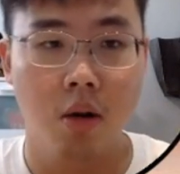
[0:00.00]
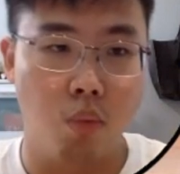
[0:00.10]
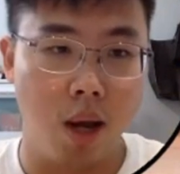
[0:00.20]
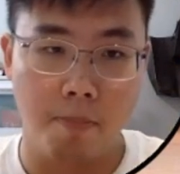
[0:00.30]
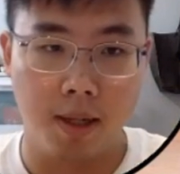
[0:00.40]

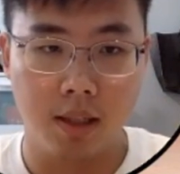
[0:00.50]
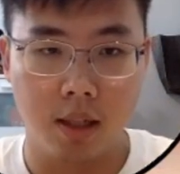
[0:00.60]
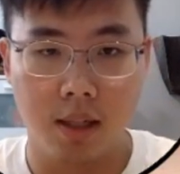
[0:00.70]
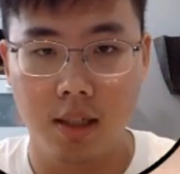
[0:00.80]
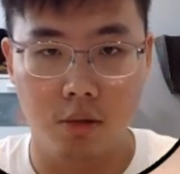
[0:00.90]
where
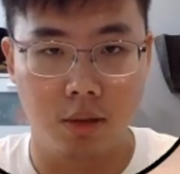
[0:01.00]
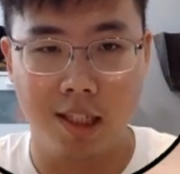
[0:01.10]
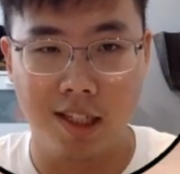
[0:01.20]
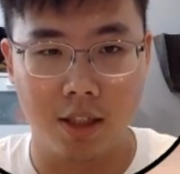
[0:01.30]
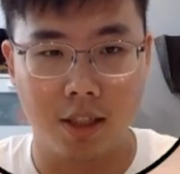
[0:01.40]
basically you
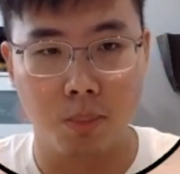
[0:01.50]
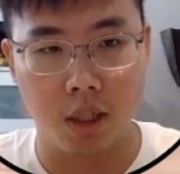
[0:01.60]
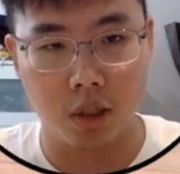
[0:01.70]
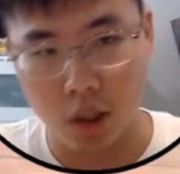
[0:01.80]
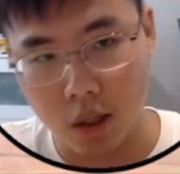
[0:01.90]
see in this
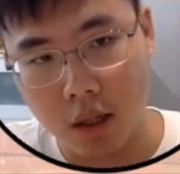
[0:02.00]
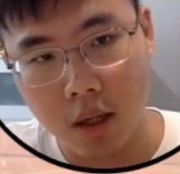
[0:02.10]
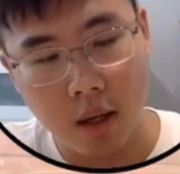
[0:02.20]
picture,